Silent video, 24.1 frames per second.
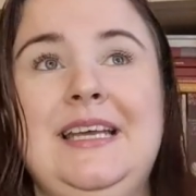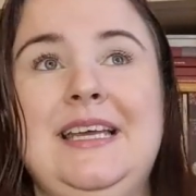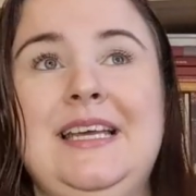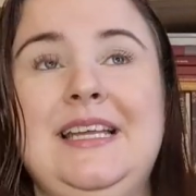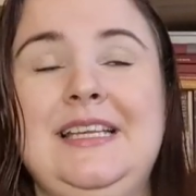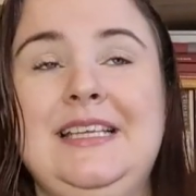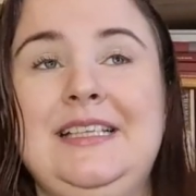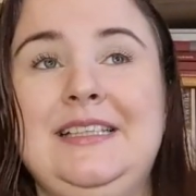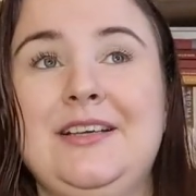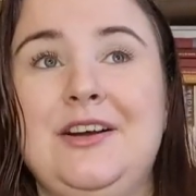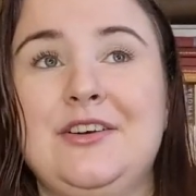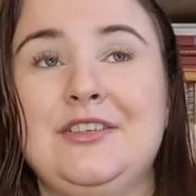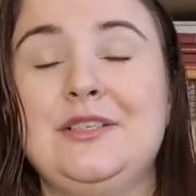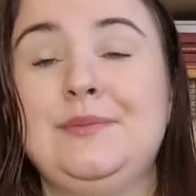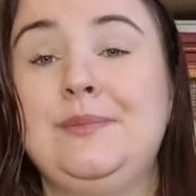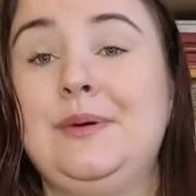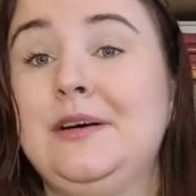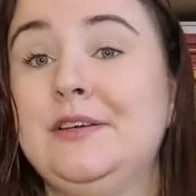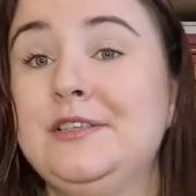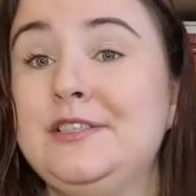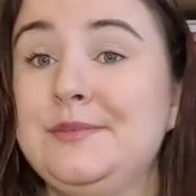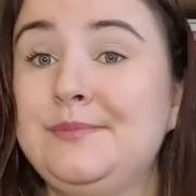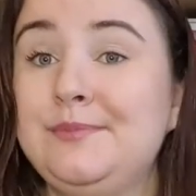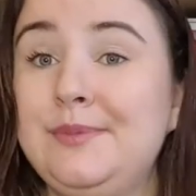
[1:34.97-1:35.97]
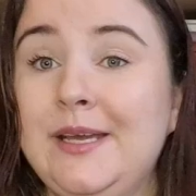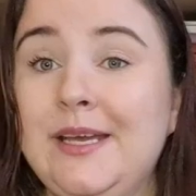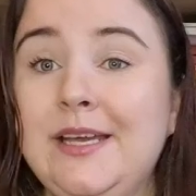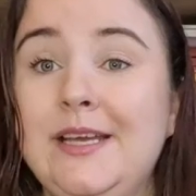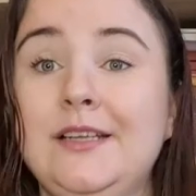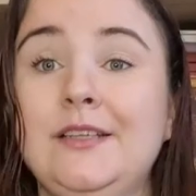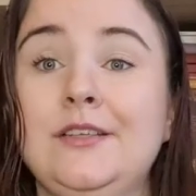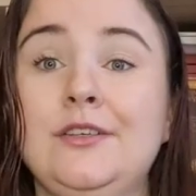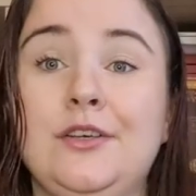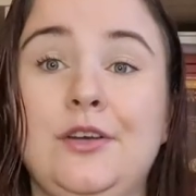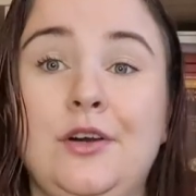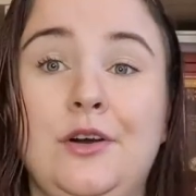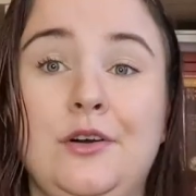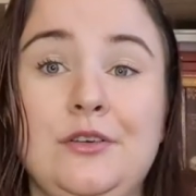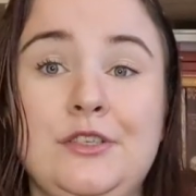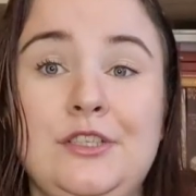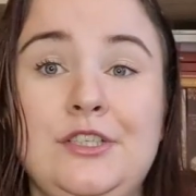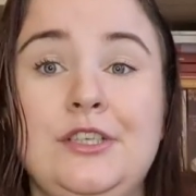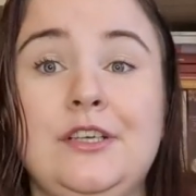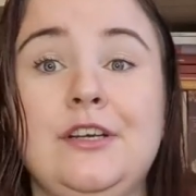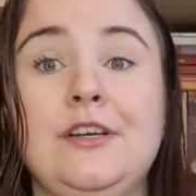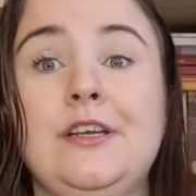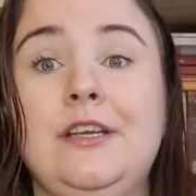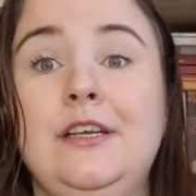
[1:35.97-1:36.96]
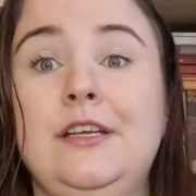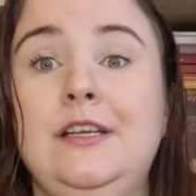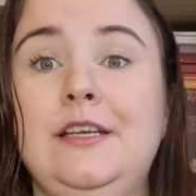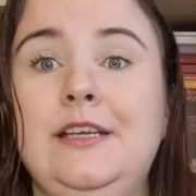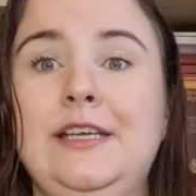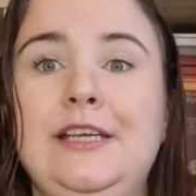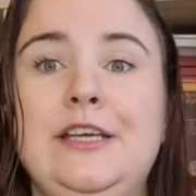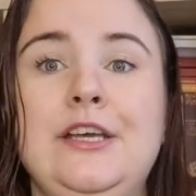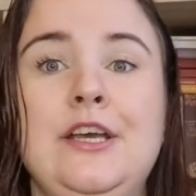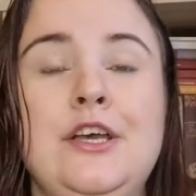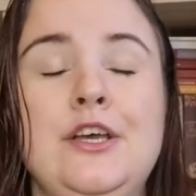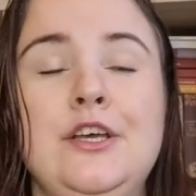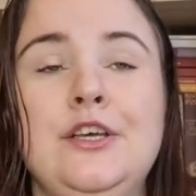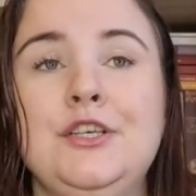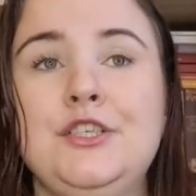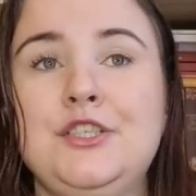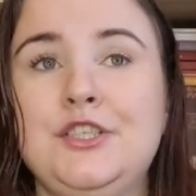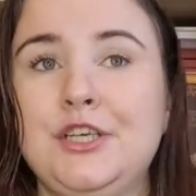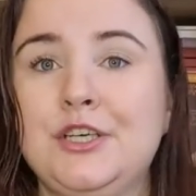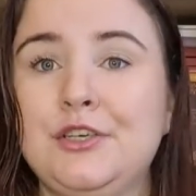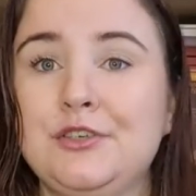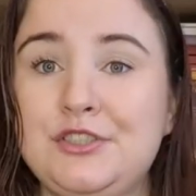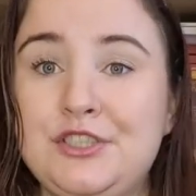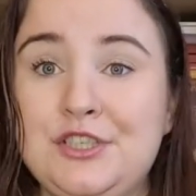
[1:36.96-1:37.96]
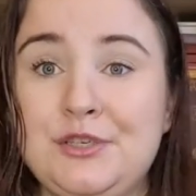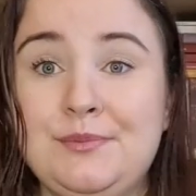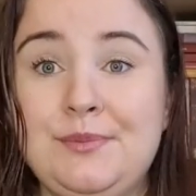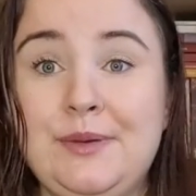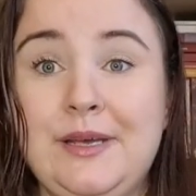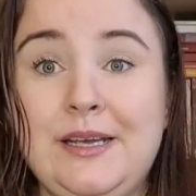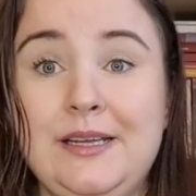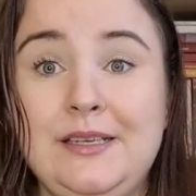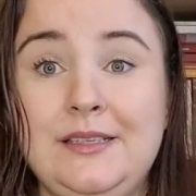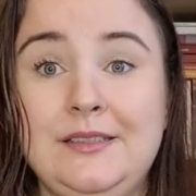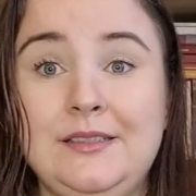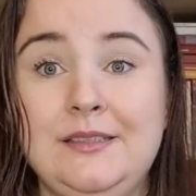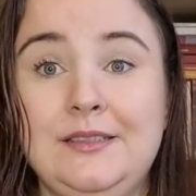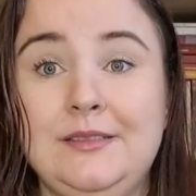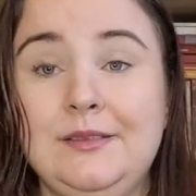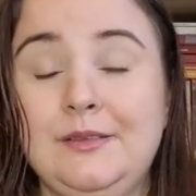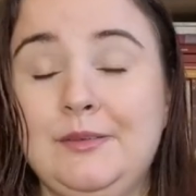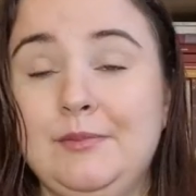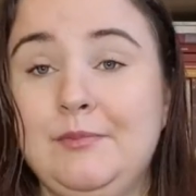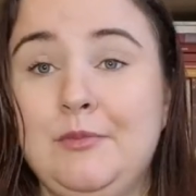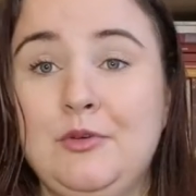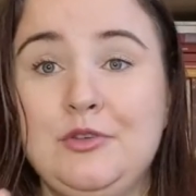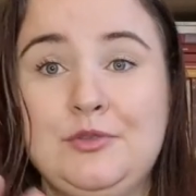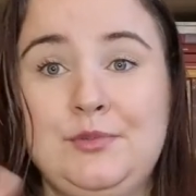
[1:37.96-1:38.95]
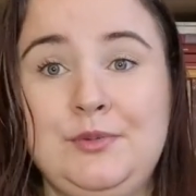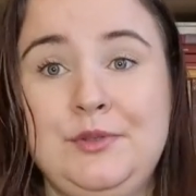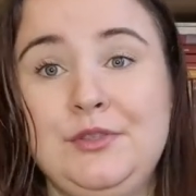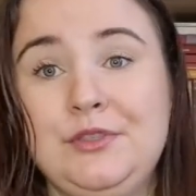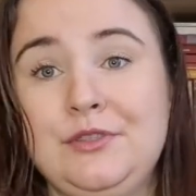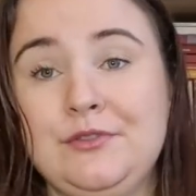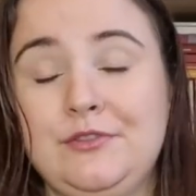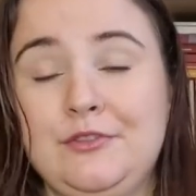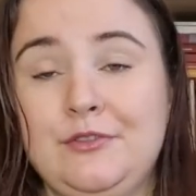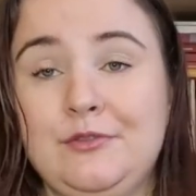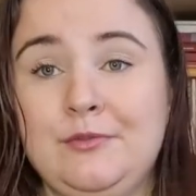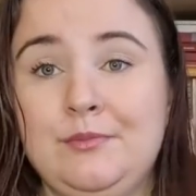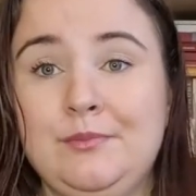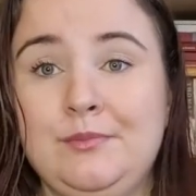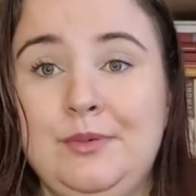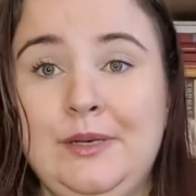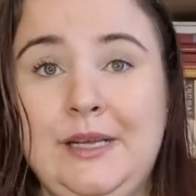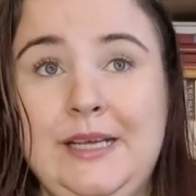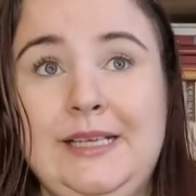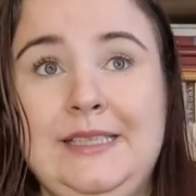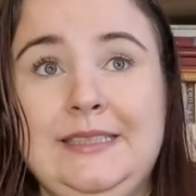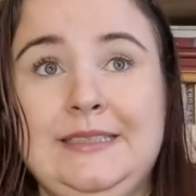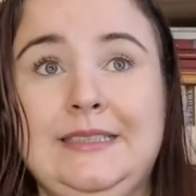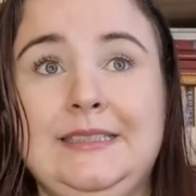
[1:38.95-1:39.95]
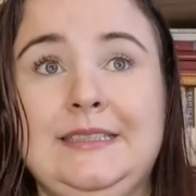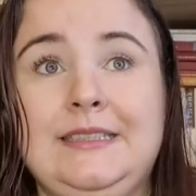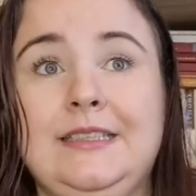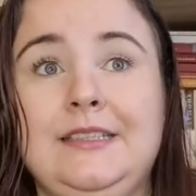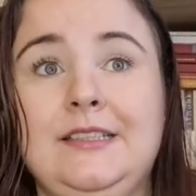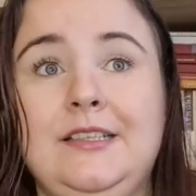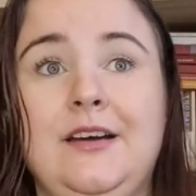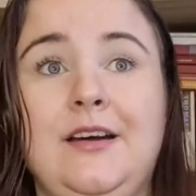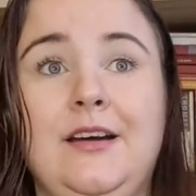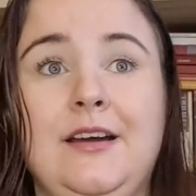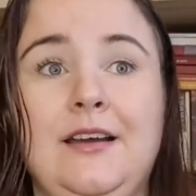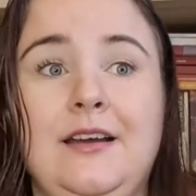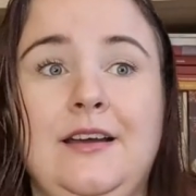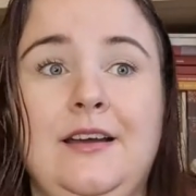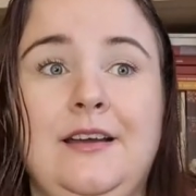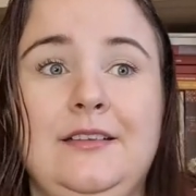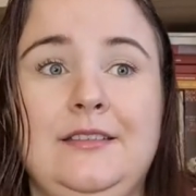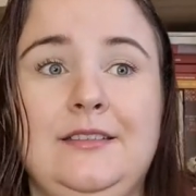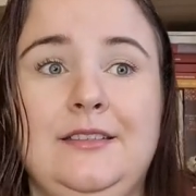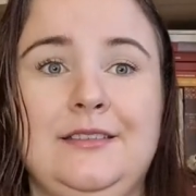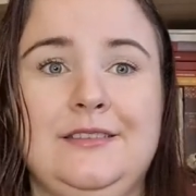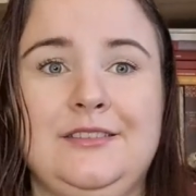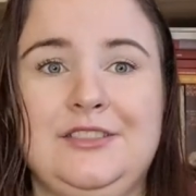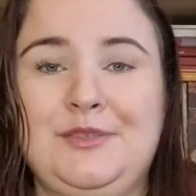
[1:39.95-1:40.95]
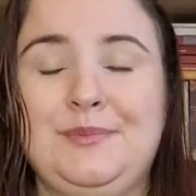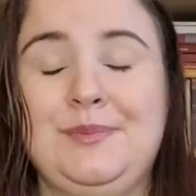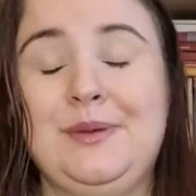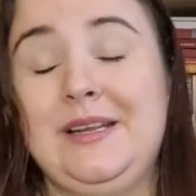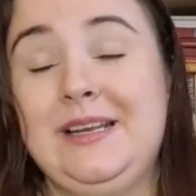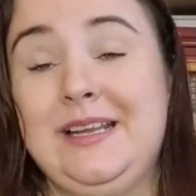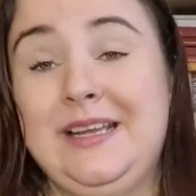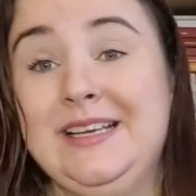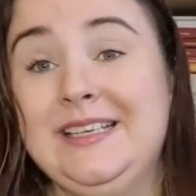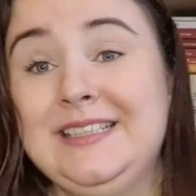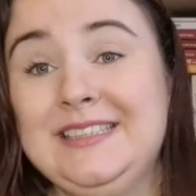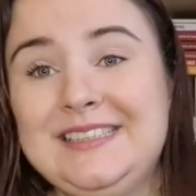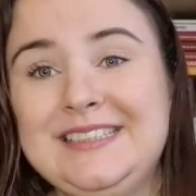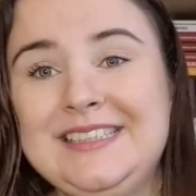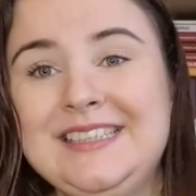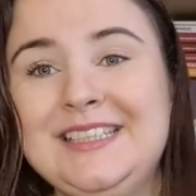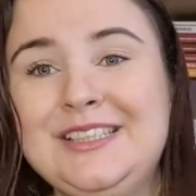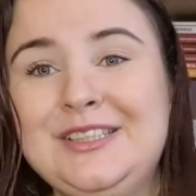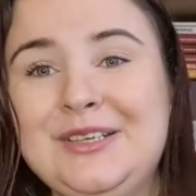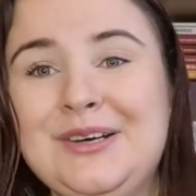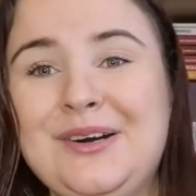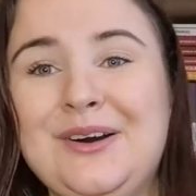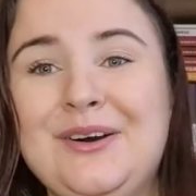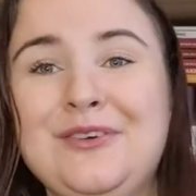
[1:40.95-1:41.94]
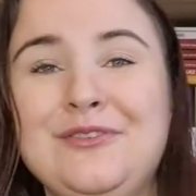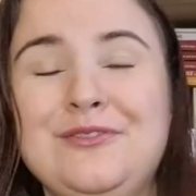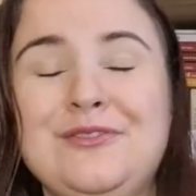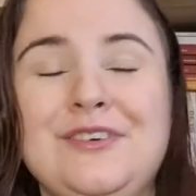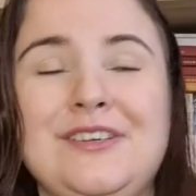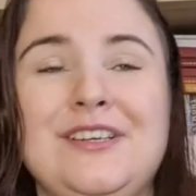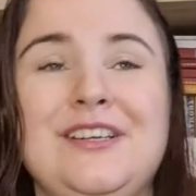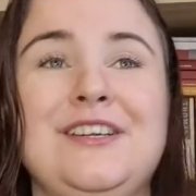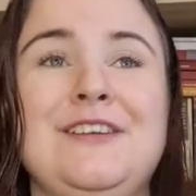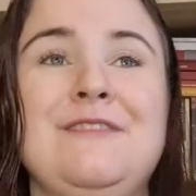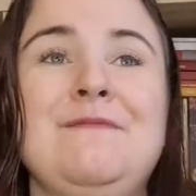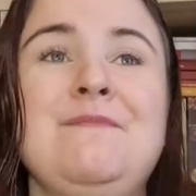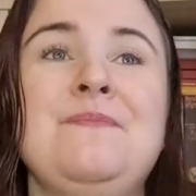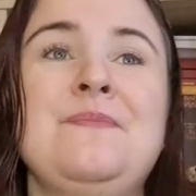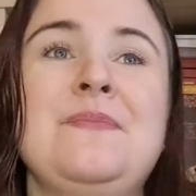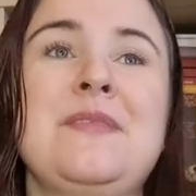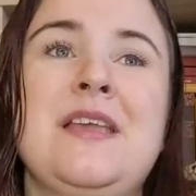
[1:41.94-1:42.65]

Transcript: And he talks about Japan culture. He shows Japan the most beautiful places that, are, uh, that Japan has to offer.